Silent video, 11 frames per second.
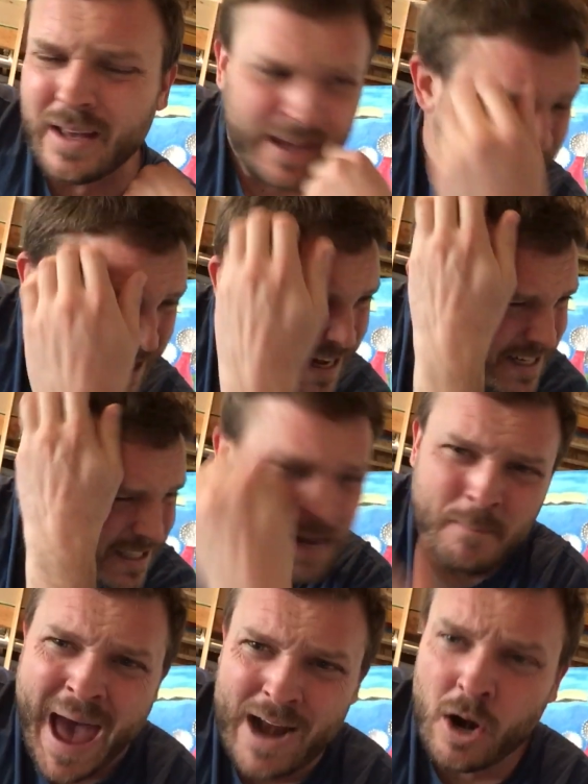It
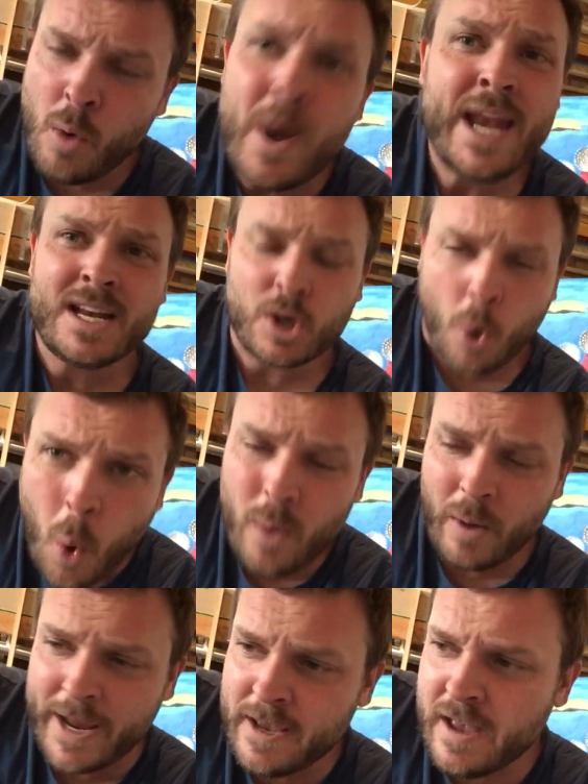doesn't matter. We need to,
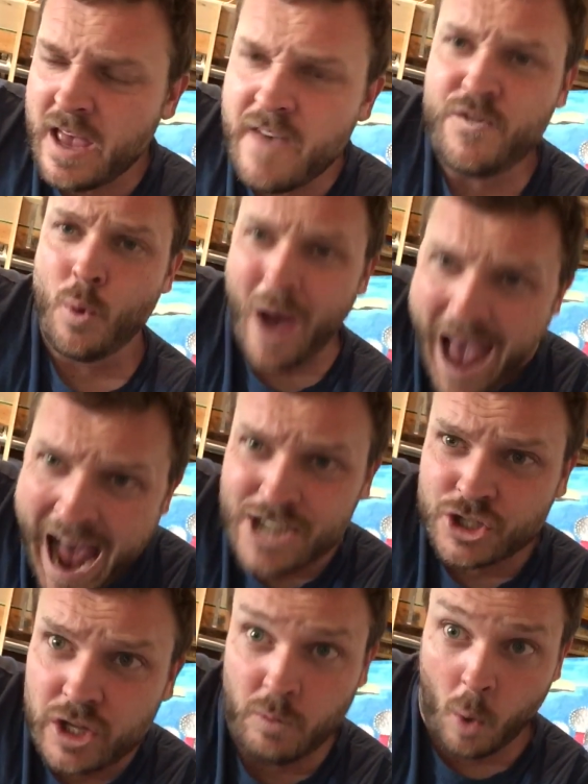if you
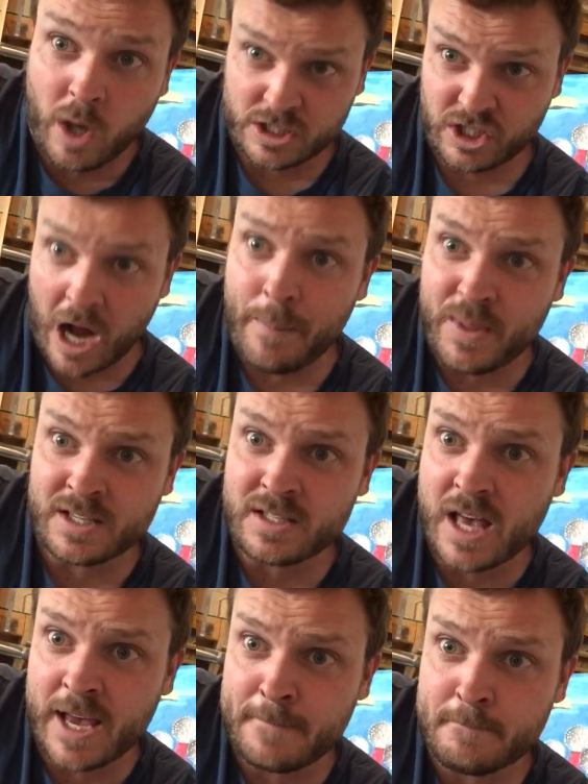actually want to stop this
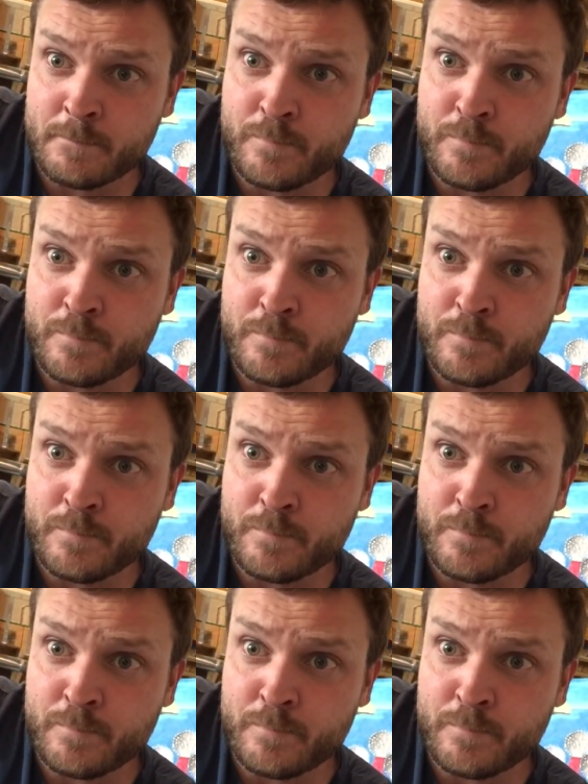thing,